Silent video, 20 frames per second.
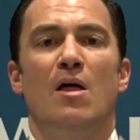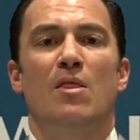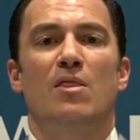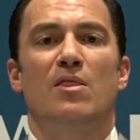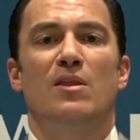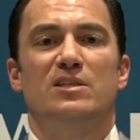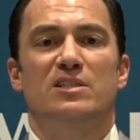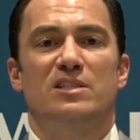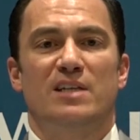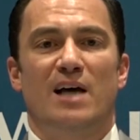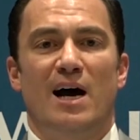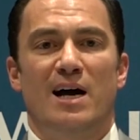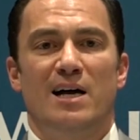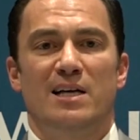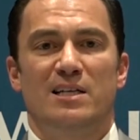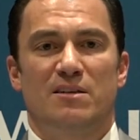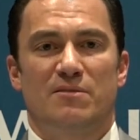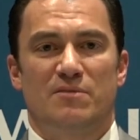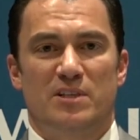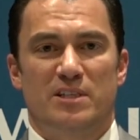The
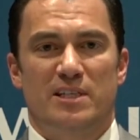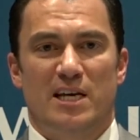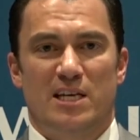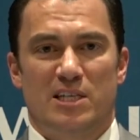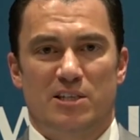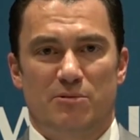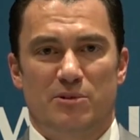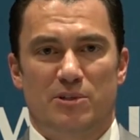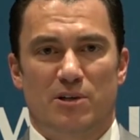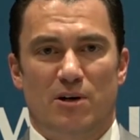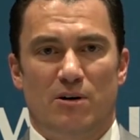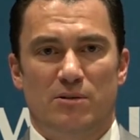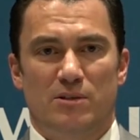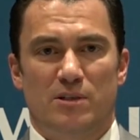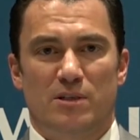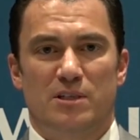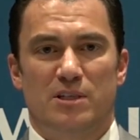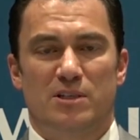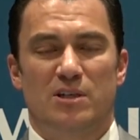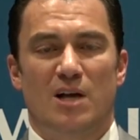size of the test result
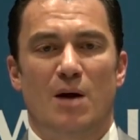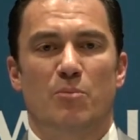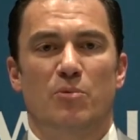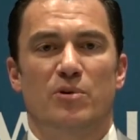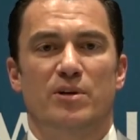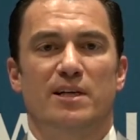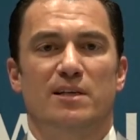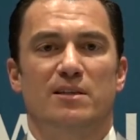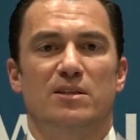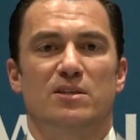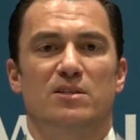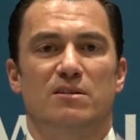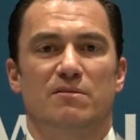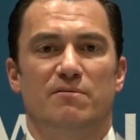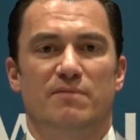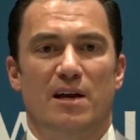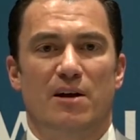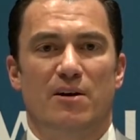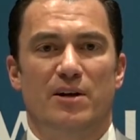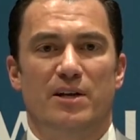does not predict the
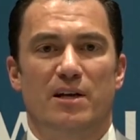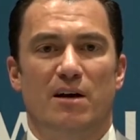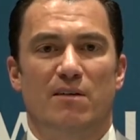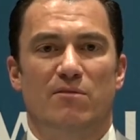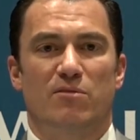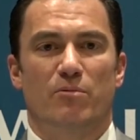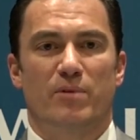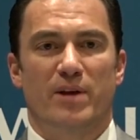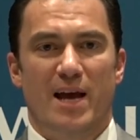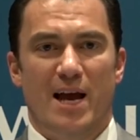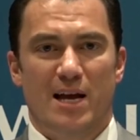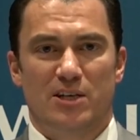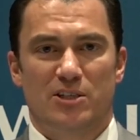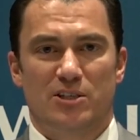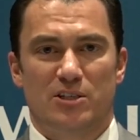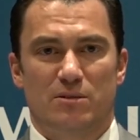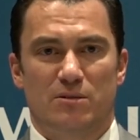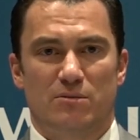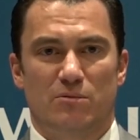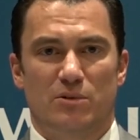severity of a
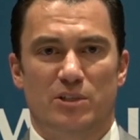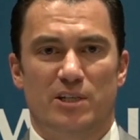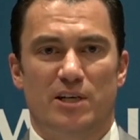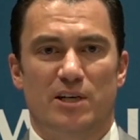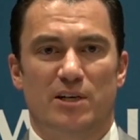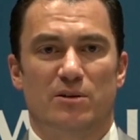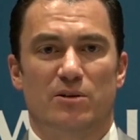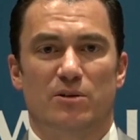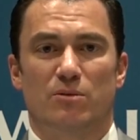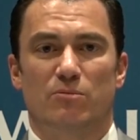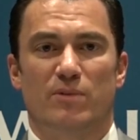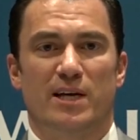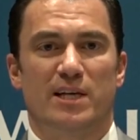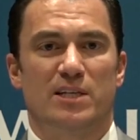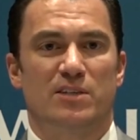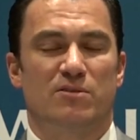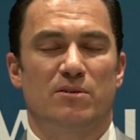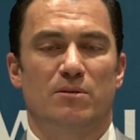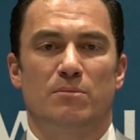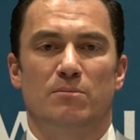reaction, which can
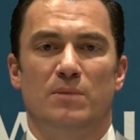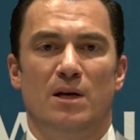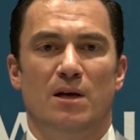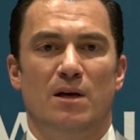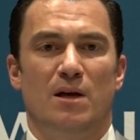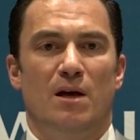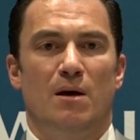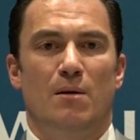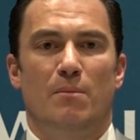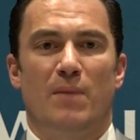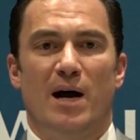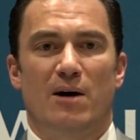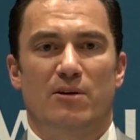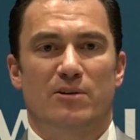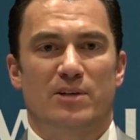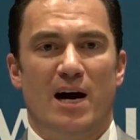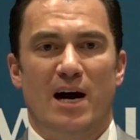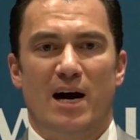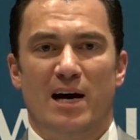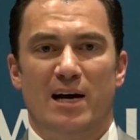range from mild
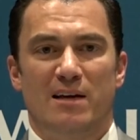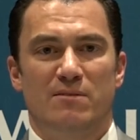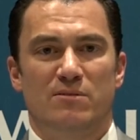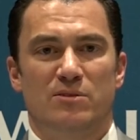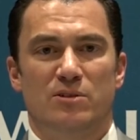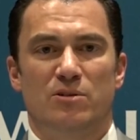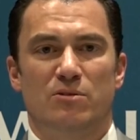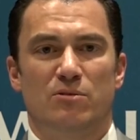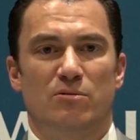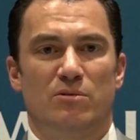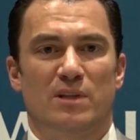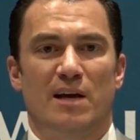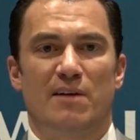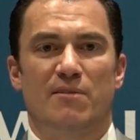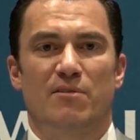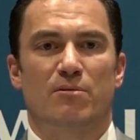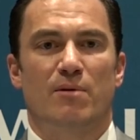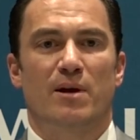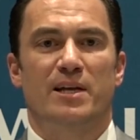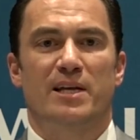hives to
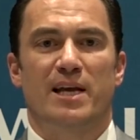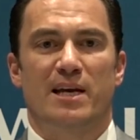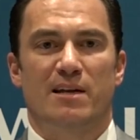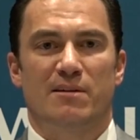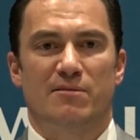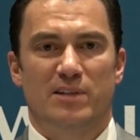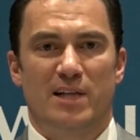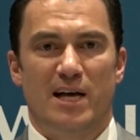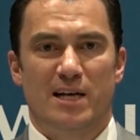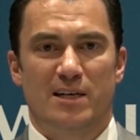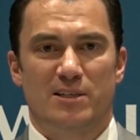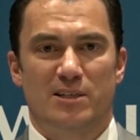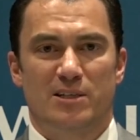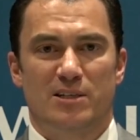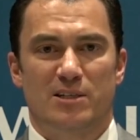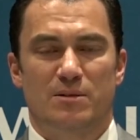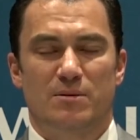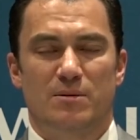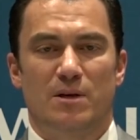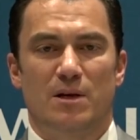life-threatening
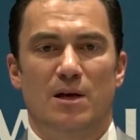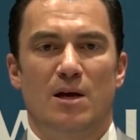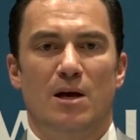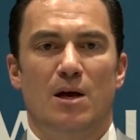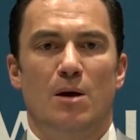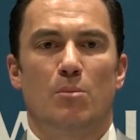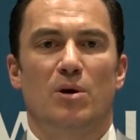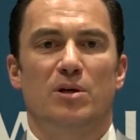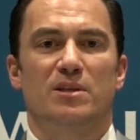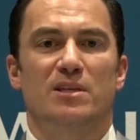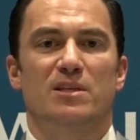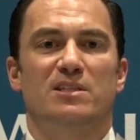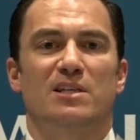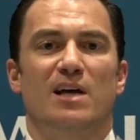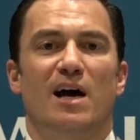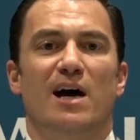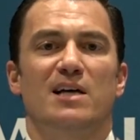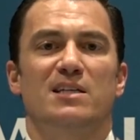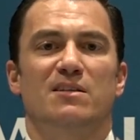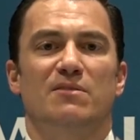anaphylaxis. But the
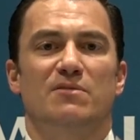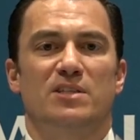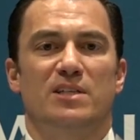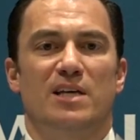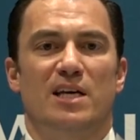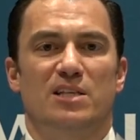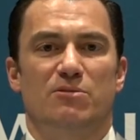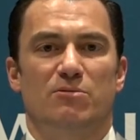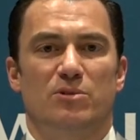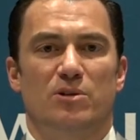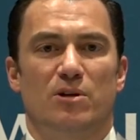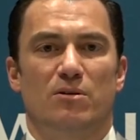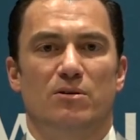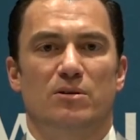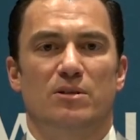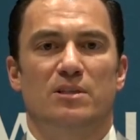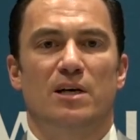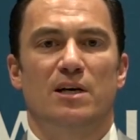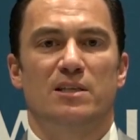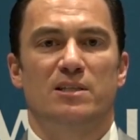size of the test result
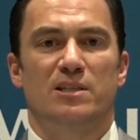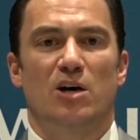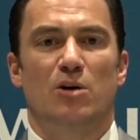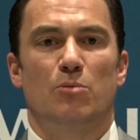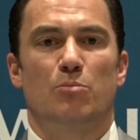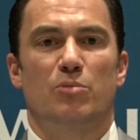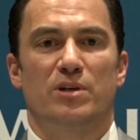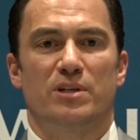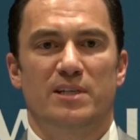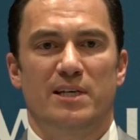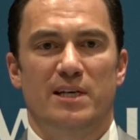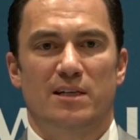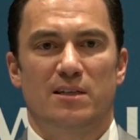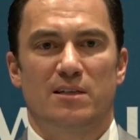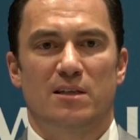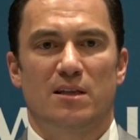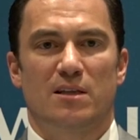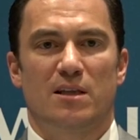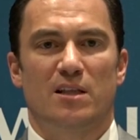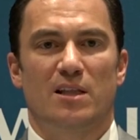does help predict
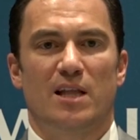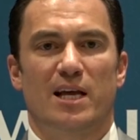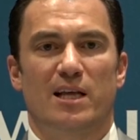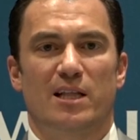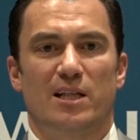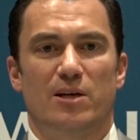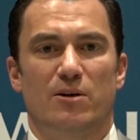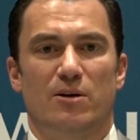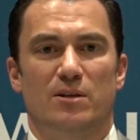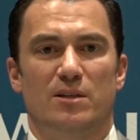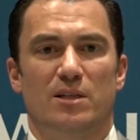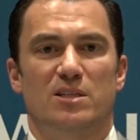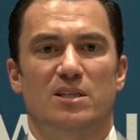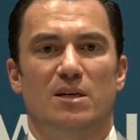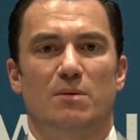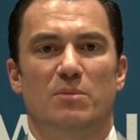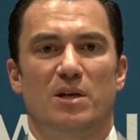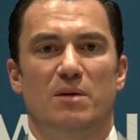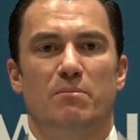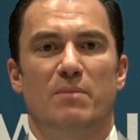the likelihood that
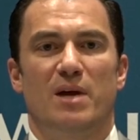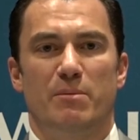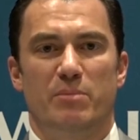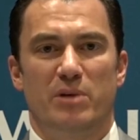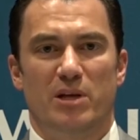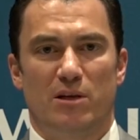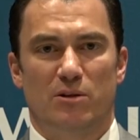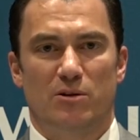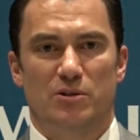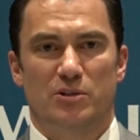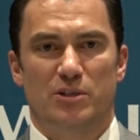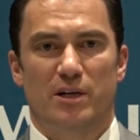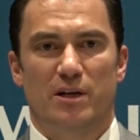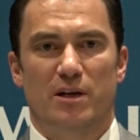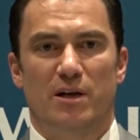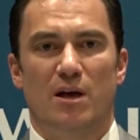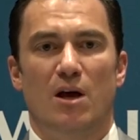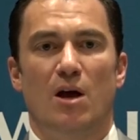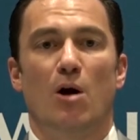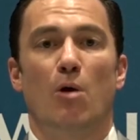somebody may be allergic
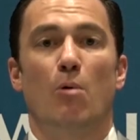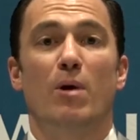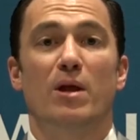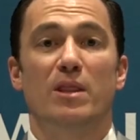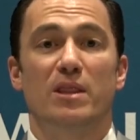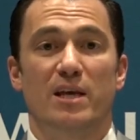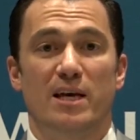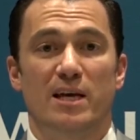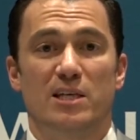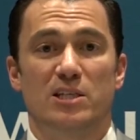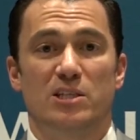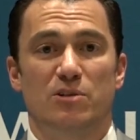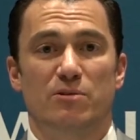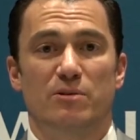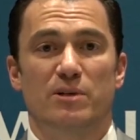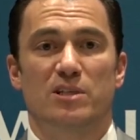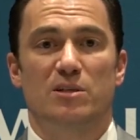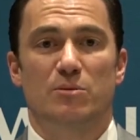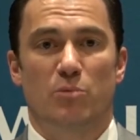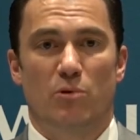when the
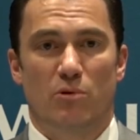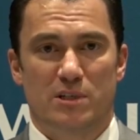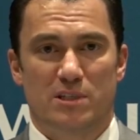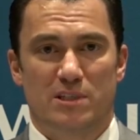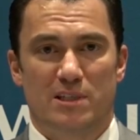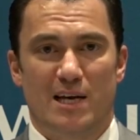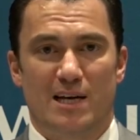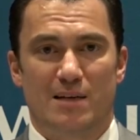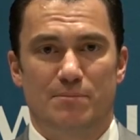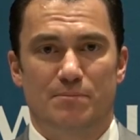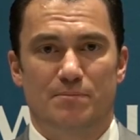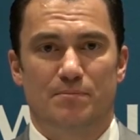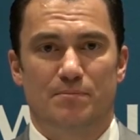history supports that.